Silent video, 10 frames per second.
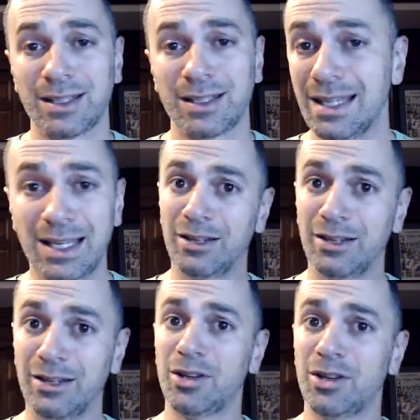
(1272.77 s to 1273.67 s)
I
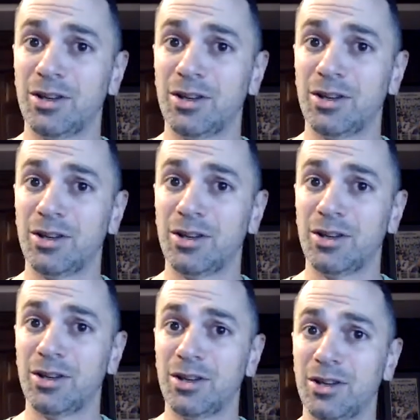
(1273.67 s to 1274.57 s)
don't know everything
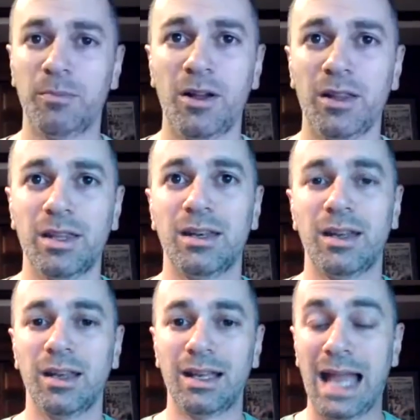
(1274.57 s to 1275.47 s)
about football and
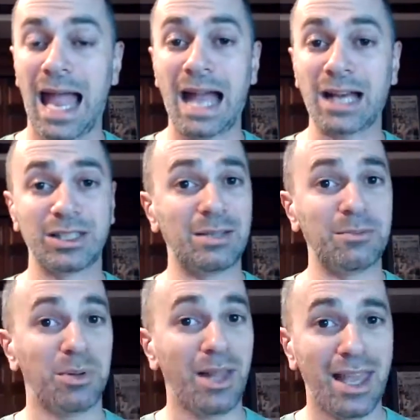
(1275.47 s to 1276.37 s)
actually didn't
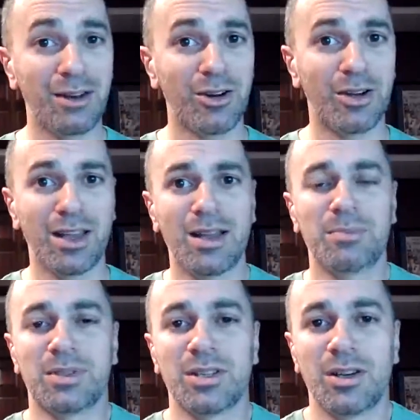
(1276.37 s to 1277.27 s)
play growing up,
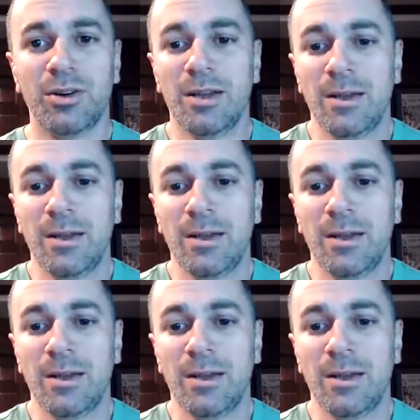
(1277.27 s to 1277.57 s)
so